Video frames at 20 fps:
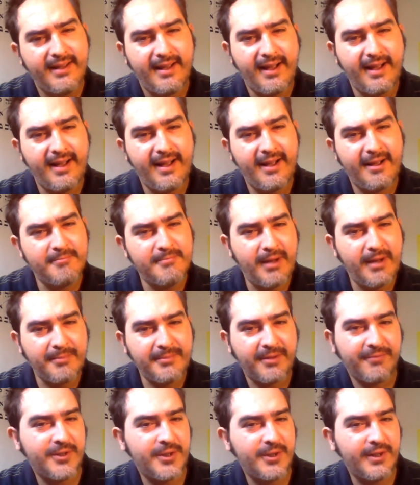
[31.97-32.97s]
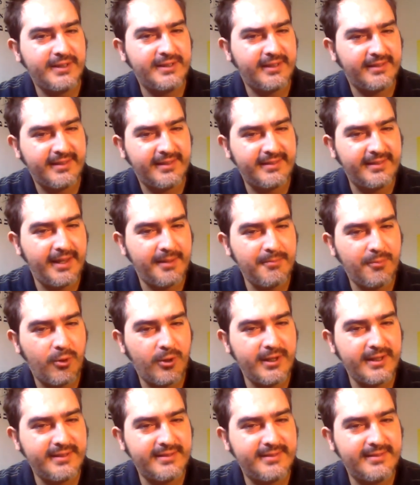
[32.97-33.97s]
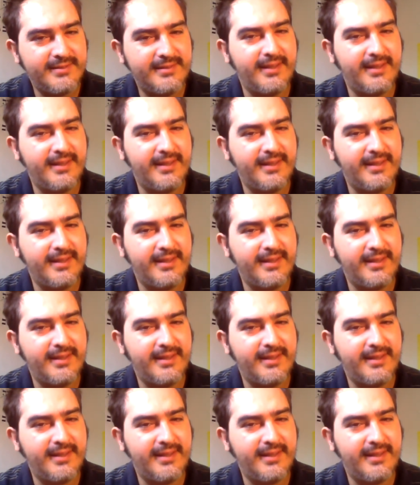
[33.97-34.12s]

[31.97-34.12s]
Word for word: Um, I'm confused. Is this the same voice?